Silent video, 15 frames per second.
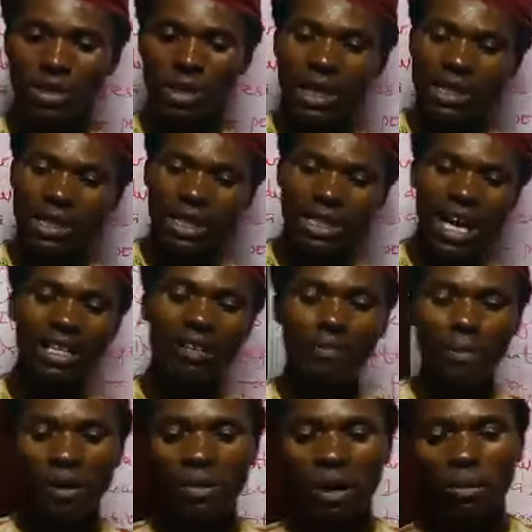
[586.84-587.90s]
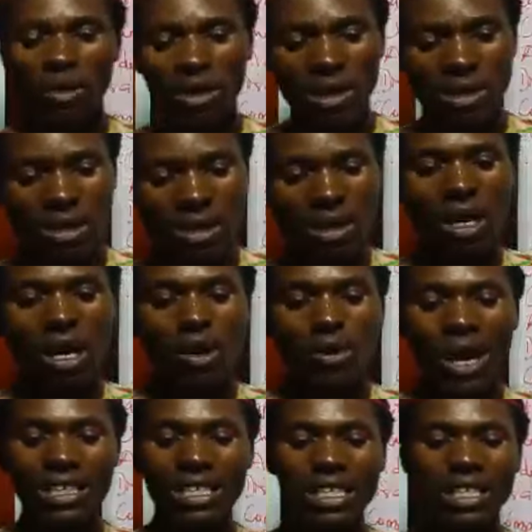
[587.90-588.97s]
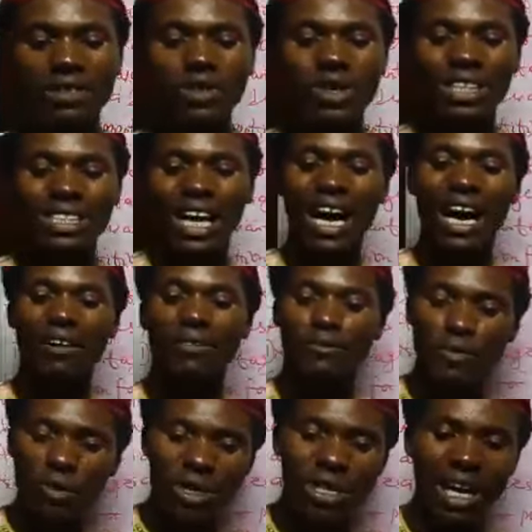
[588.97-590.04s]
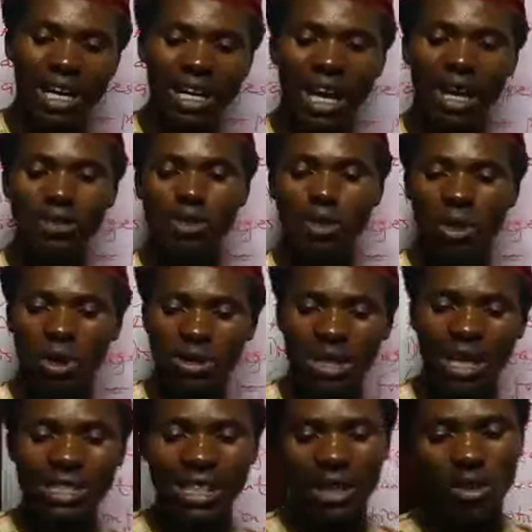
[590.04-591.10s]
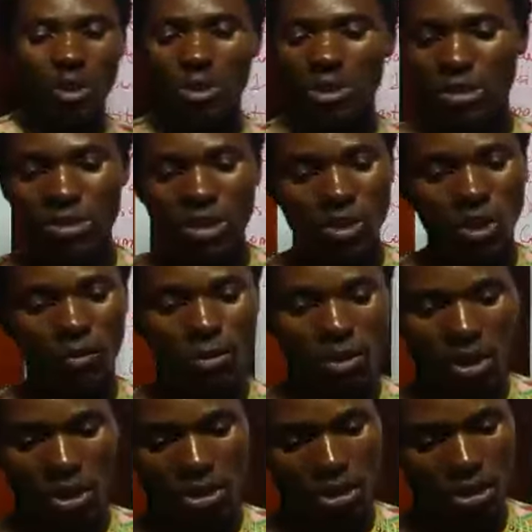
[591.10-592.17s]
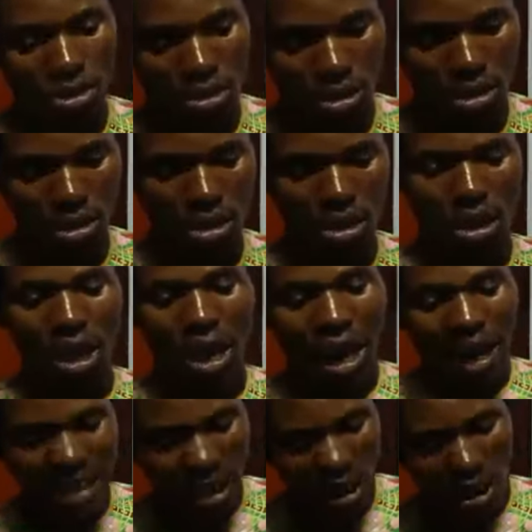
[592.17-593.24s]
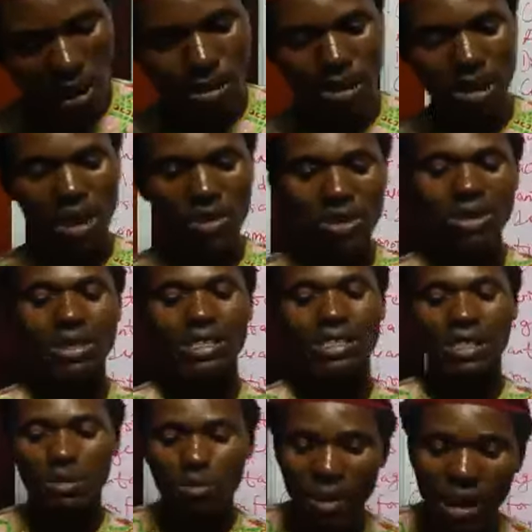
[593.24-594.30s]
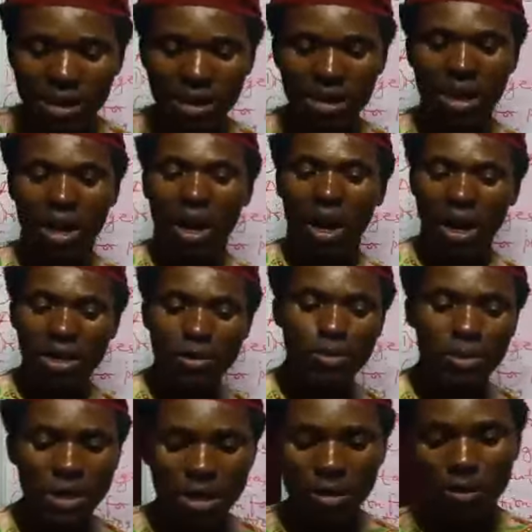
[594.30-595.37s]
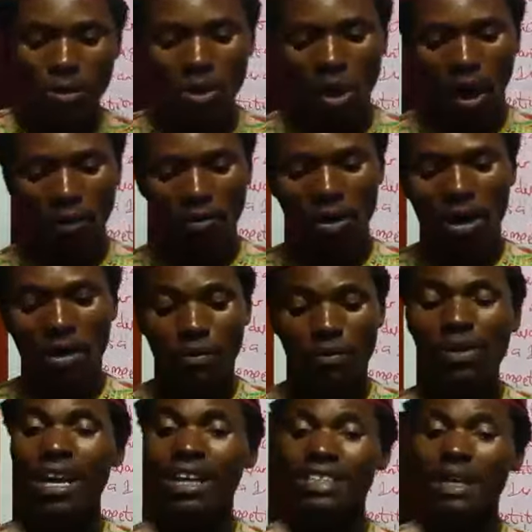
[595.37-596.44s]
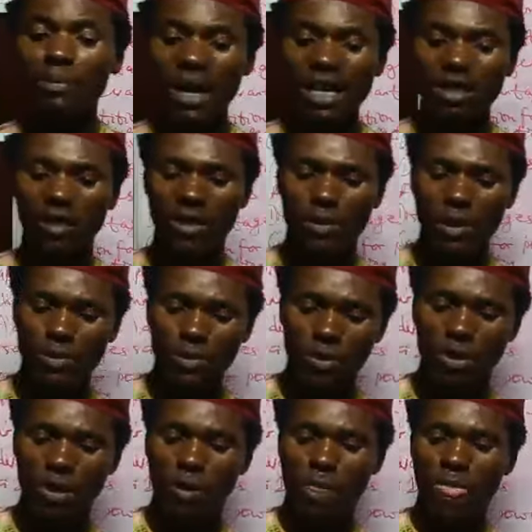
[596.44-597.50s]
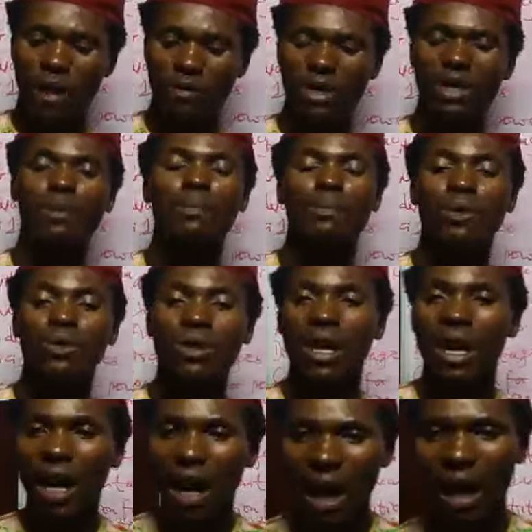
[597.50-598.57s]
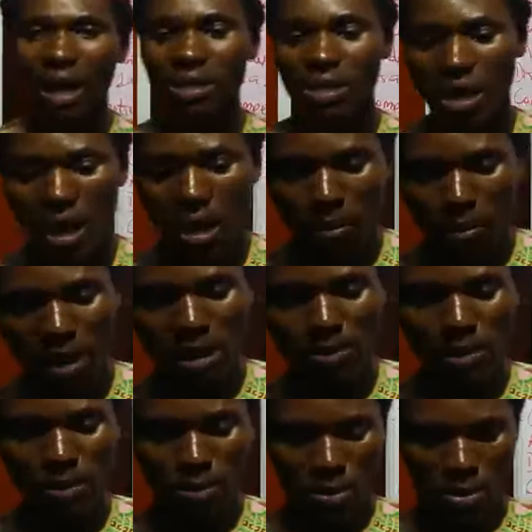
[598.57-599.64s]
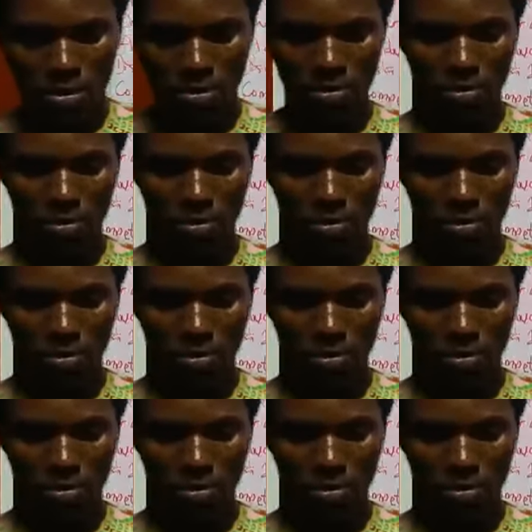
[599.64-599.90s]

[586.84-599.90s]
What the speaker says: It is a type of democracy where the individuals are fully allowed to contest and own the means of production. An economic theory that is based on the principle of free enterprise of the people, for the people, and by the people.